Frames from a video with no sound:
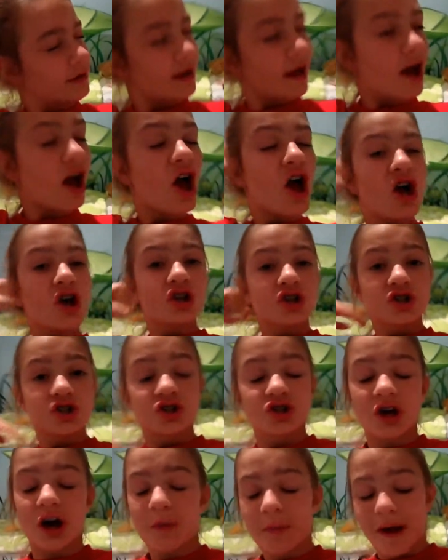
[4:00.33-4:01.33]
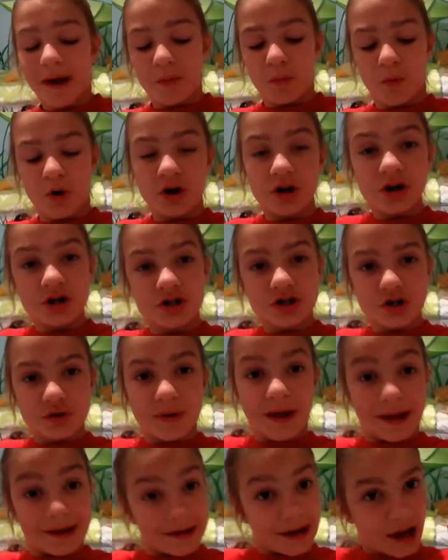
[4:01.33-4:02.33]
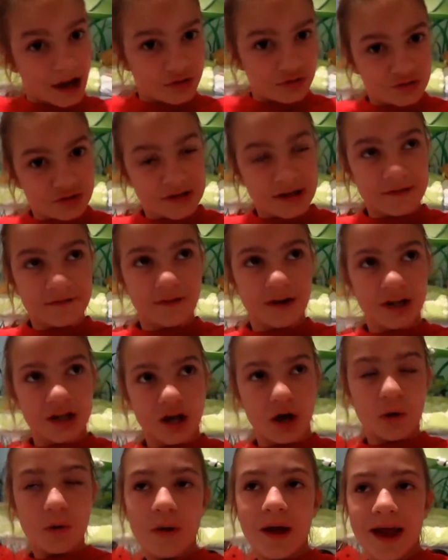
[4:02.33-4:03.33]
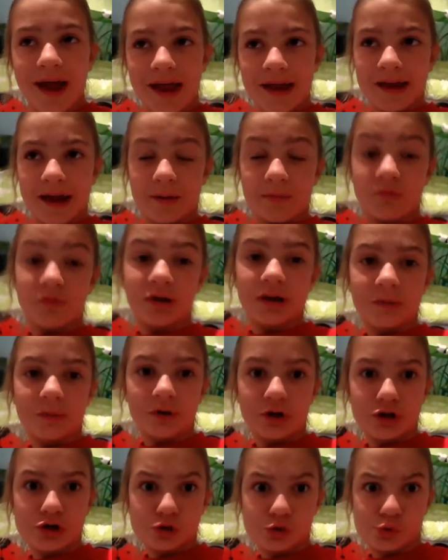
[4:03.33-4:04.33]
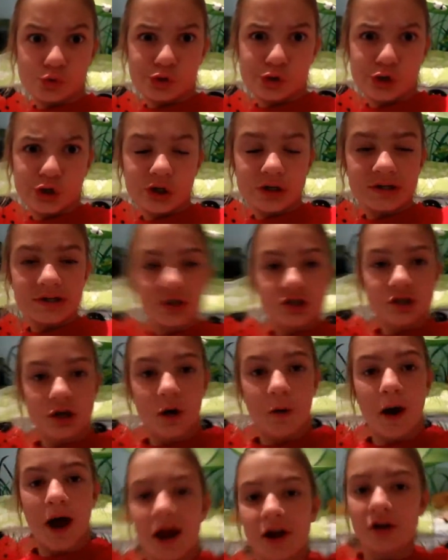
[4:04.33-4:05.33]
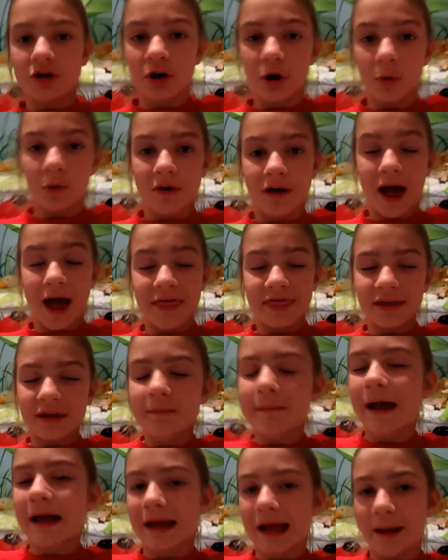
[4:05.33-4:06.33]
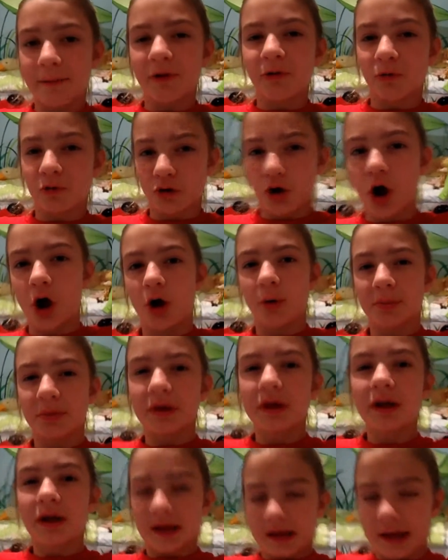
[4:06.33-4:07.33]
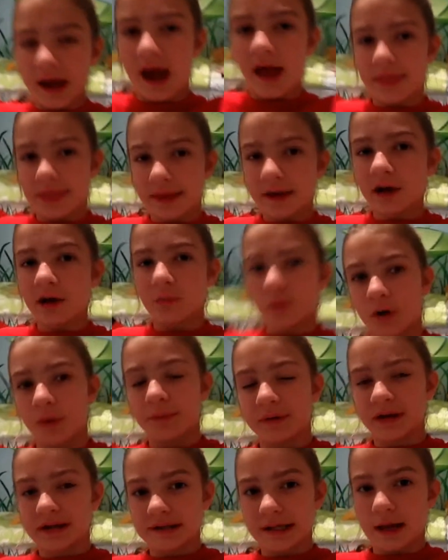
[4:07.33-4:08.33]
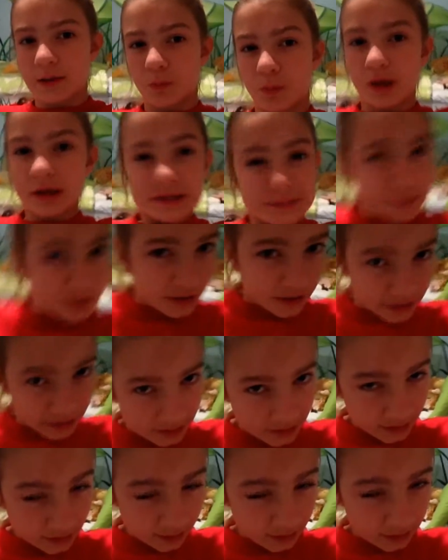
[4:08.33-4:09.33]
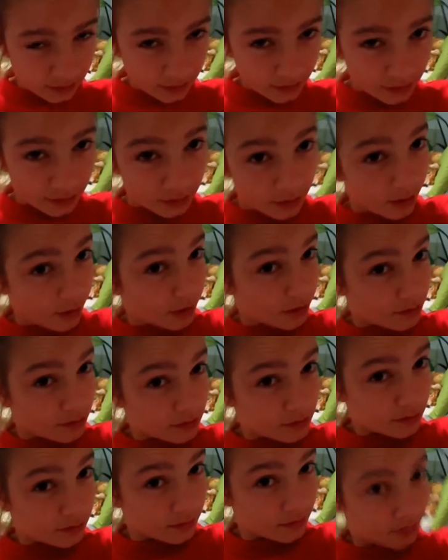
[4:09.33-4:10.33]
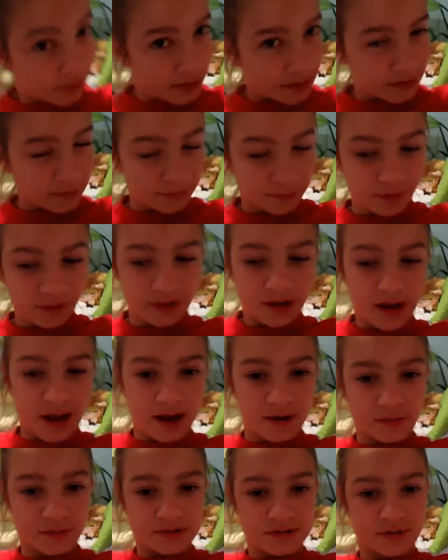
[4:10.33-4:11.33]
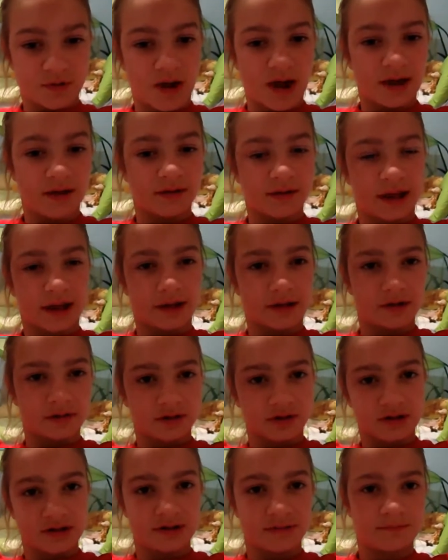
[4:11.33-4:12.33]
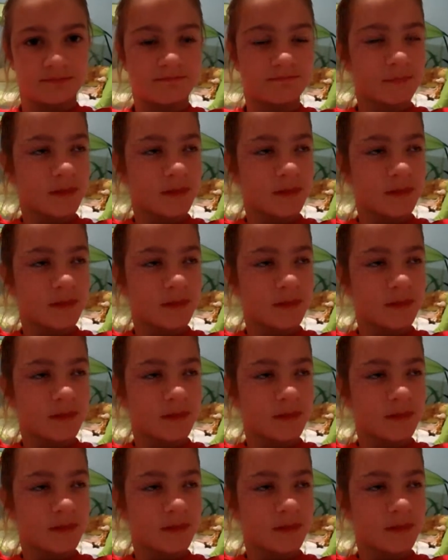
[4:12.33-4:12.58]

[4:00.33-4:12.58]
yeah so i want to do a night routine video and i really want to do it so i don't know i think my camera will cope yeah i think it will because i once put it on like put it and it was quite like you could